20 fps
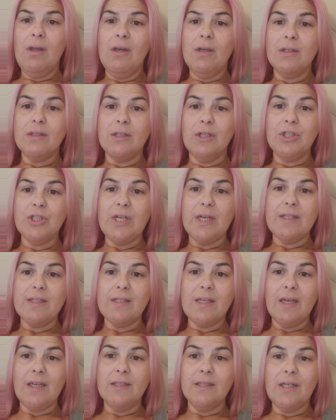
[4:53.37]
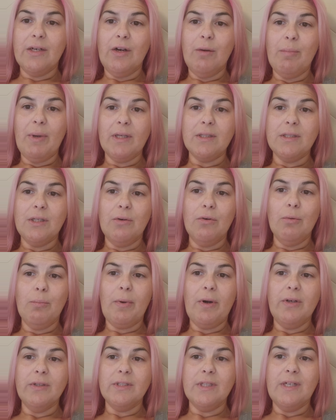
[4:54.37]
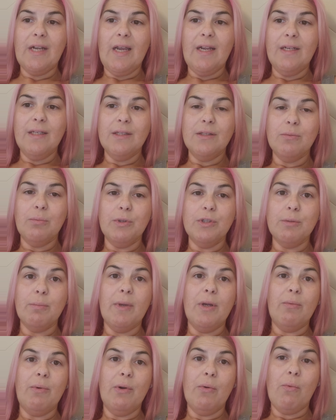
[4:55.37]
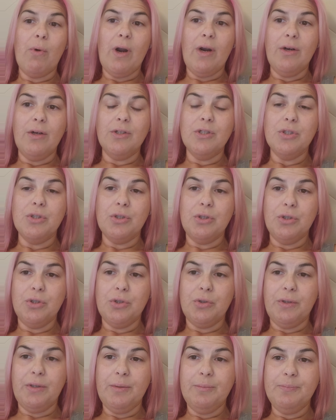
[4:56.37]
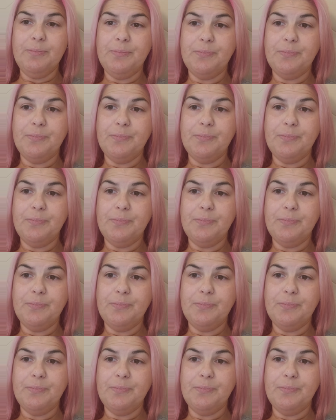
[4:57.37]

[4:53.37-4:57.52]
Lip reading: such as secondary bacterial peritonitis, which may require surgery.